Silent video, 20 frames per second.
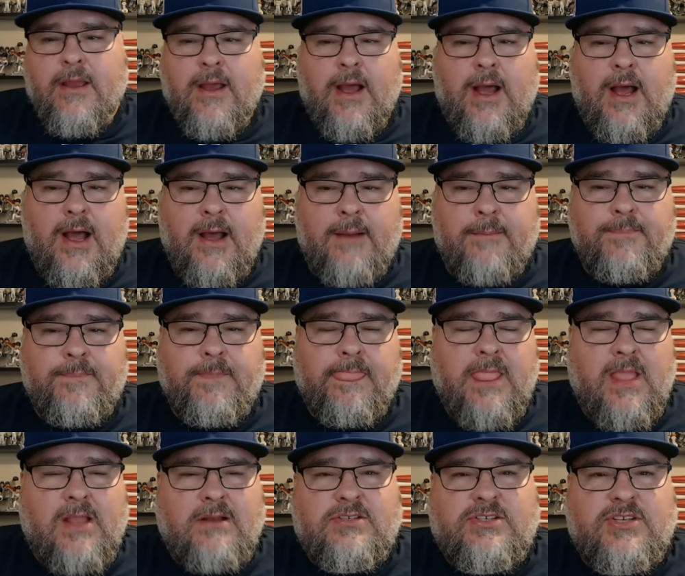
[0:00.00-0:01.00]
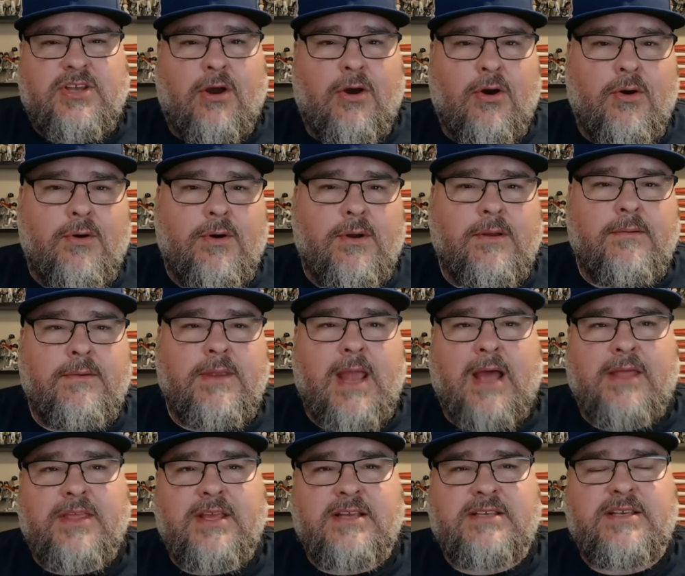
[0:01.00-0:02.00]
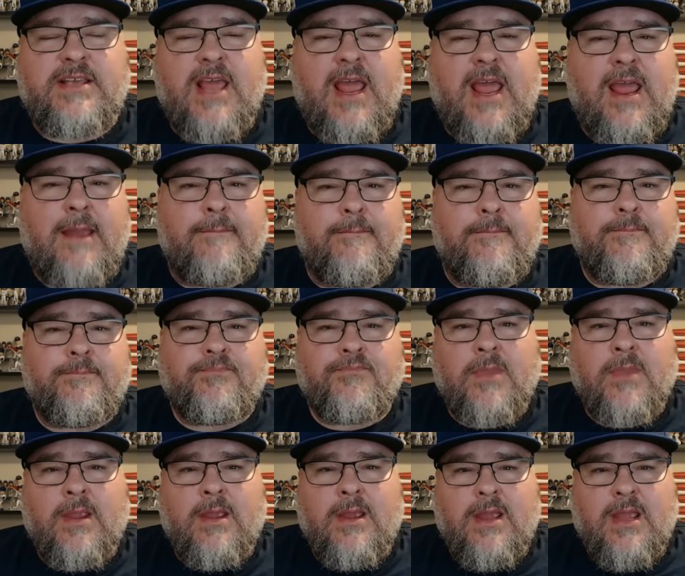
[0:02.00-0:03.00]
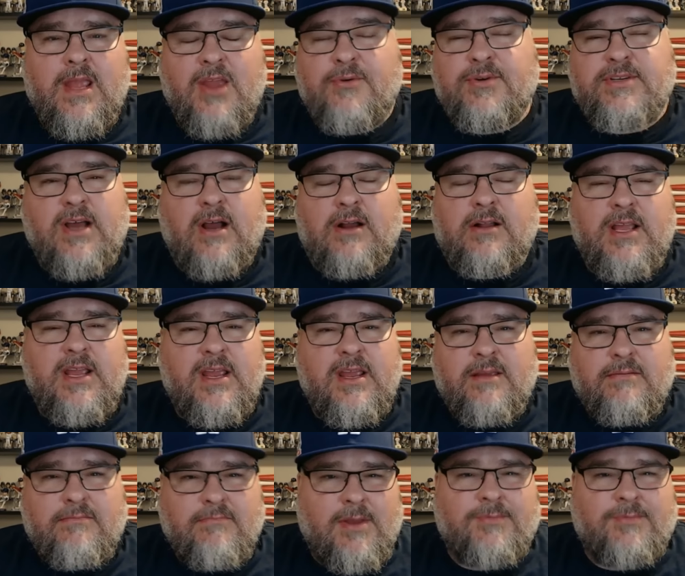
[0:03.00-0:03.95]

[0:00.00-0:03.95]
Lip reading: This game, it was ugly.